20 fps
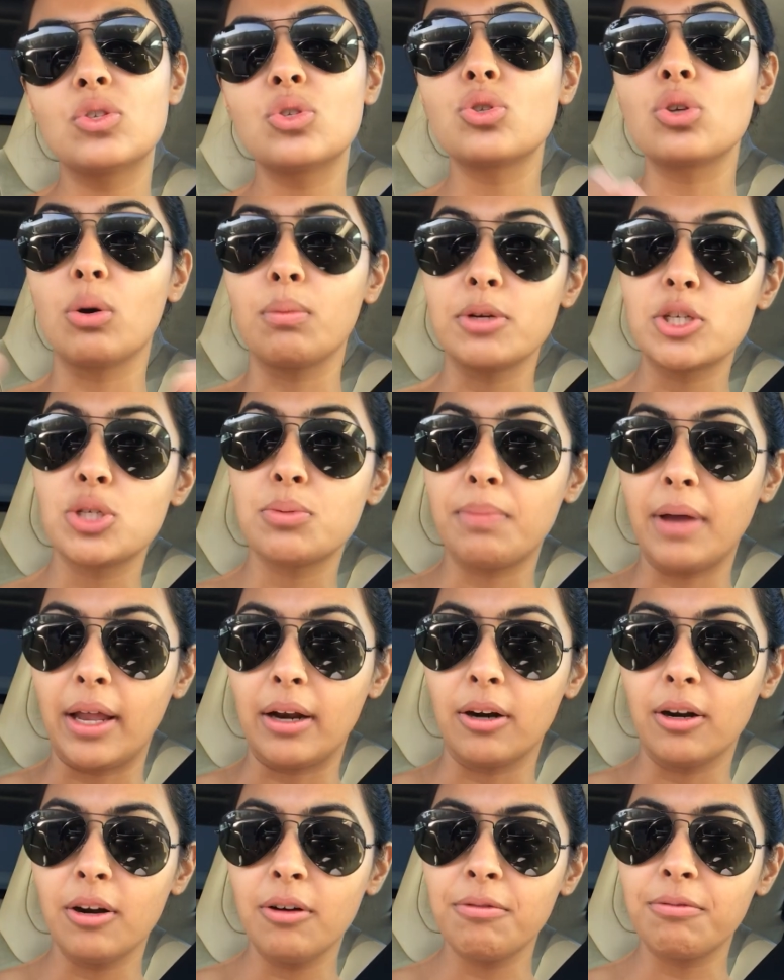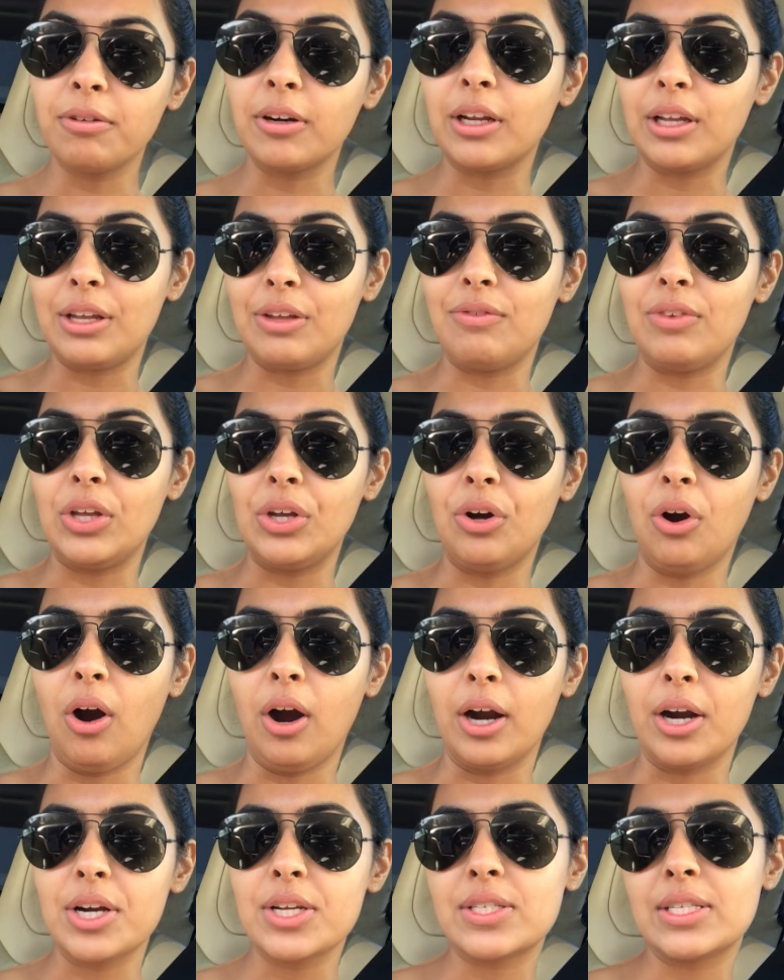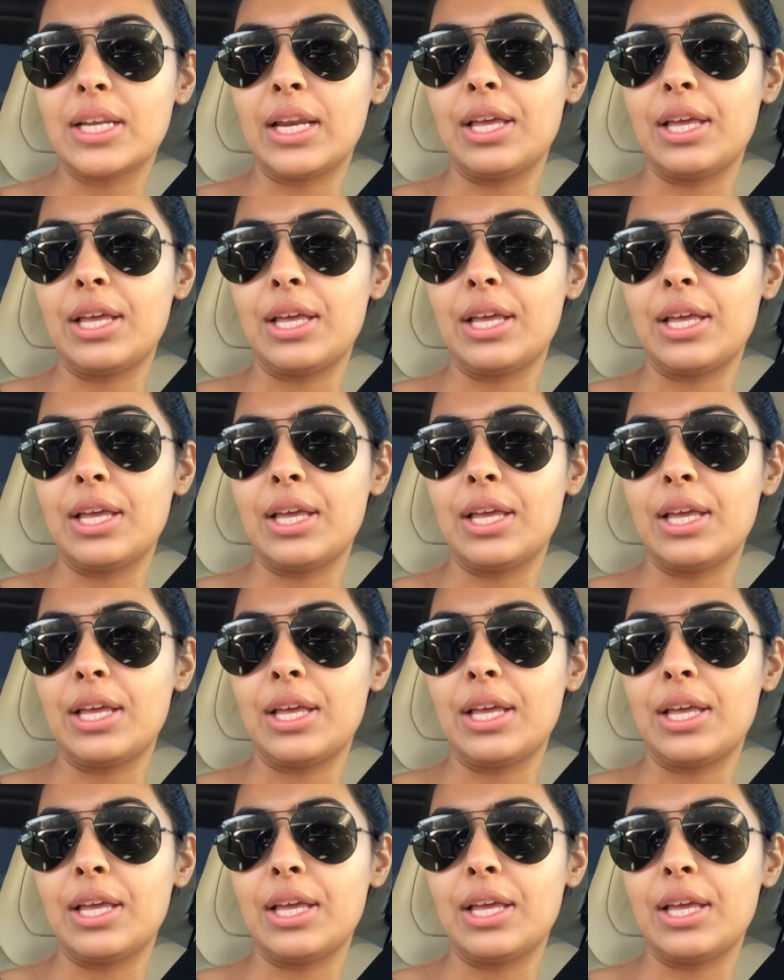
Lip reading: so much better for EV cars,